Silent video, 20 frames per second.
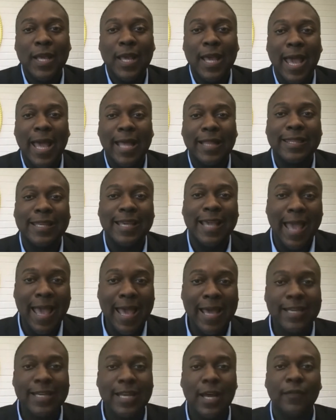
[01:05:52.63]
at the
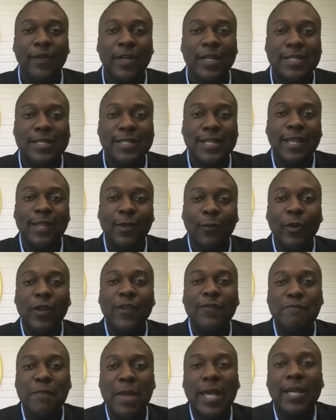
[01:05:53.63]
end of it and say that we've
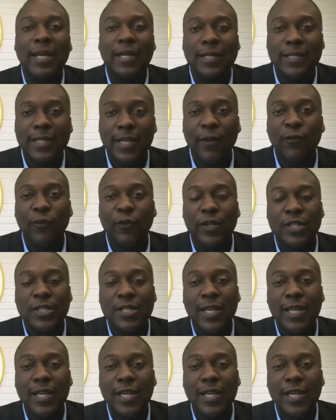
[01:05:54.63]
made a difference?